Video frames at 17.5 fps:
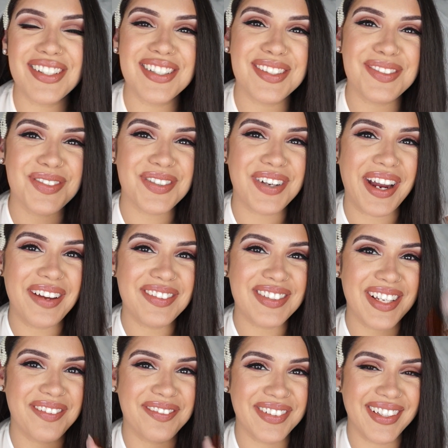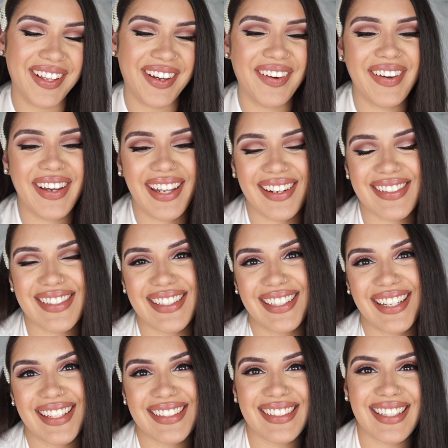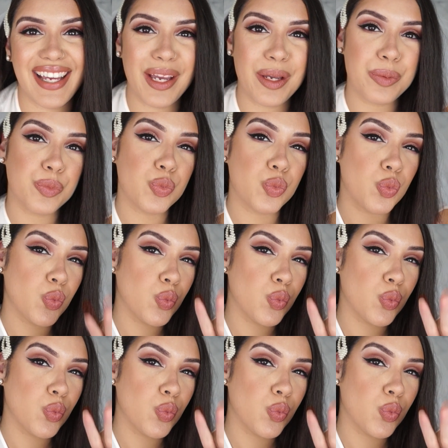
you subscribe down below, and I'll see you next time.